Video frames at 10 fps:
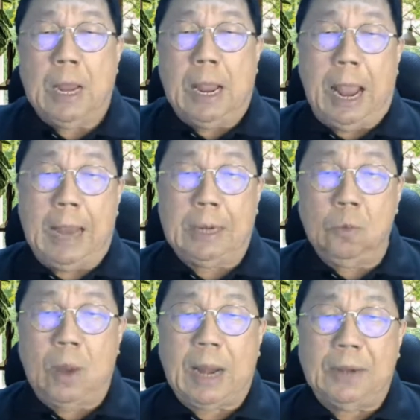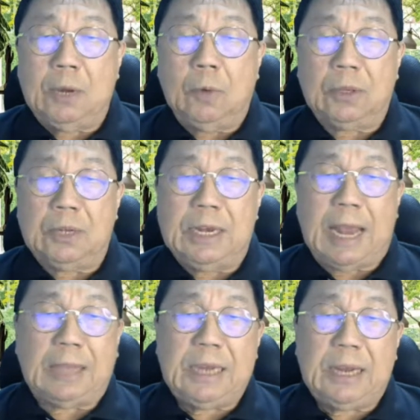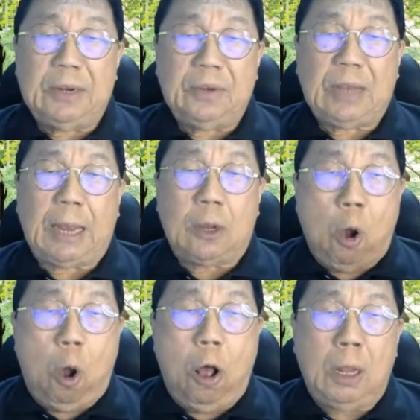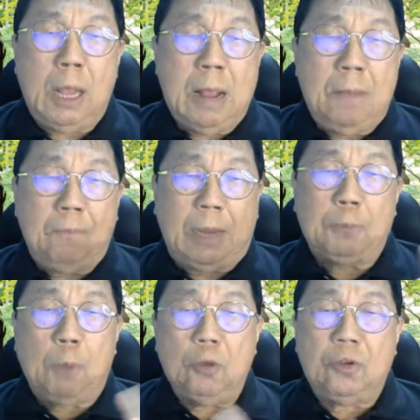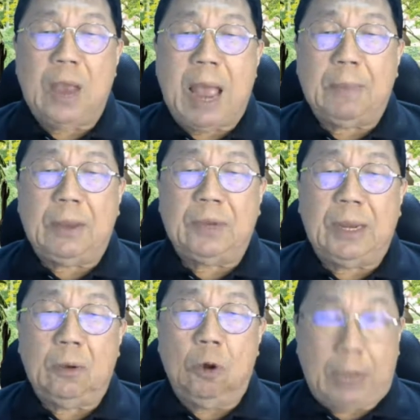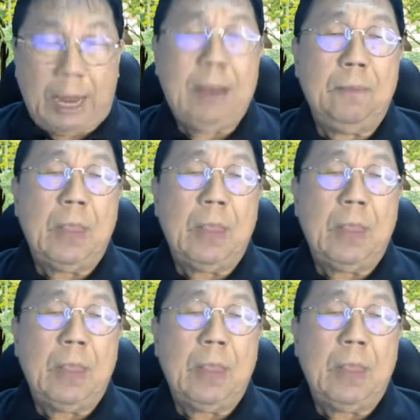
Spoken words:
And what I did was, in 1986, I called my sponsor up and said, okay,